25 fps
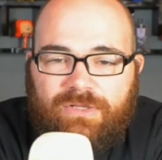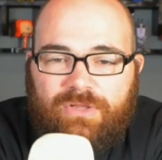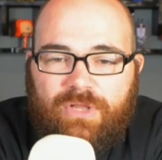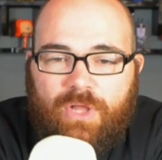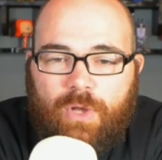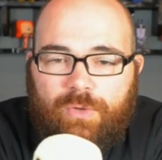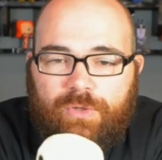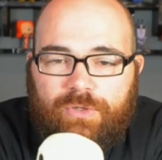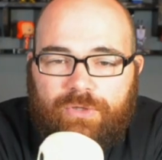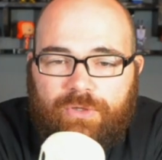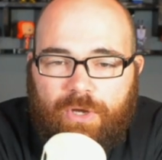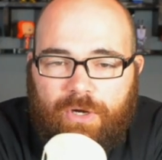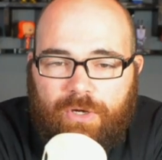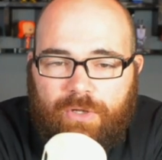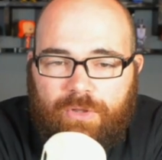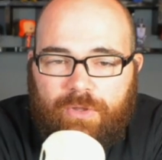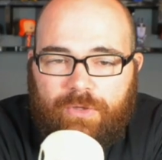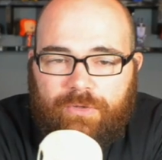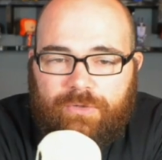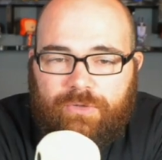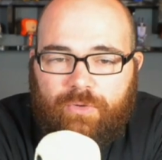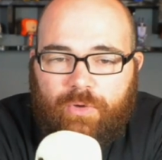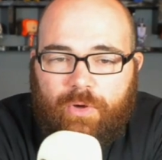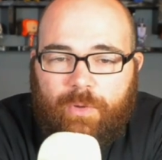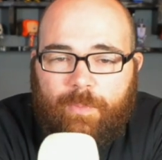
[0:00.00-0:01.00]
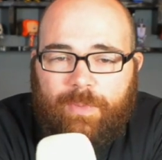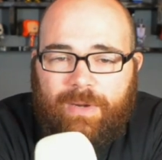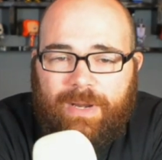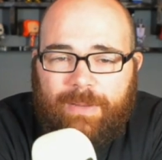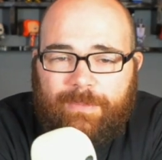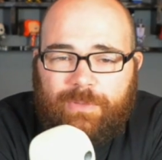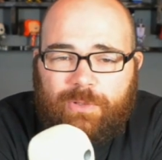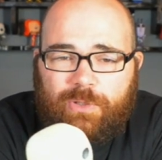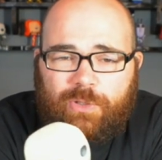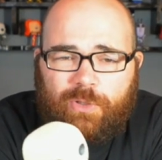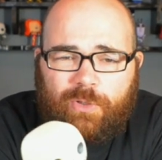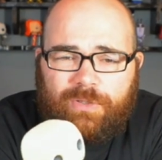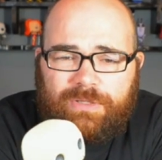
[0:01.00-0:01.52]
glow-in-the-dark look to it, but
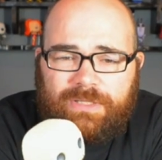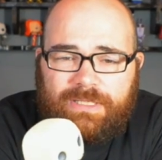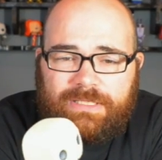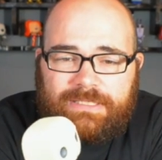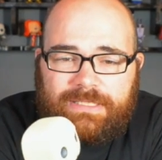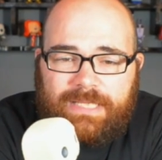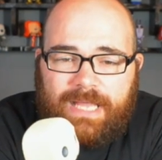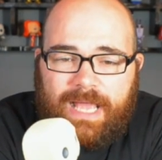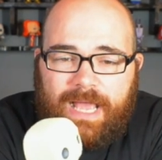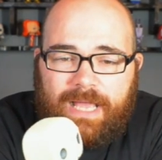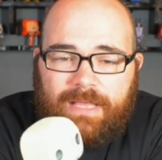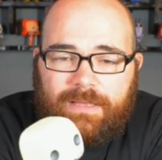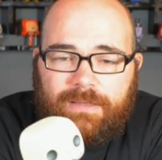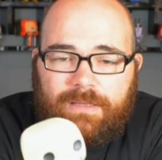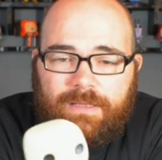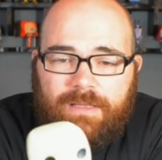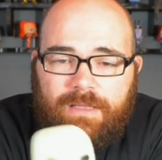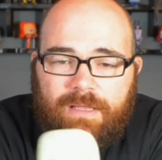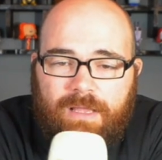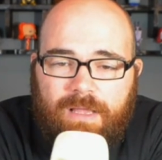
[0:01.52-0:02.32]
I'm sure it does not.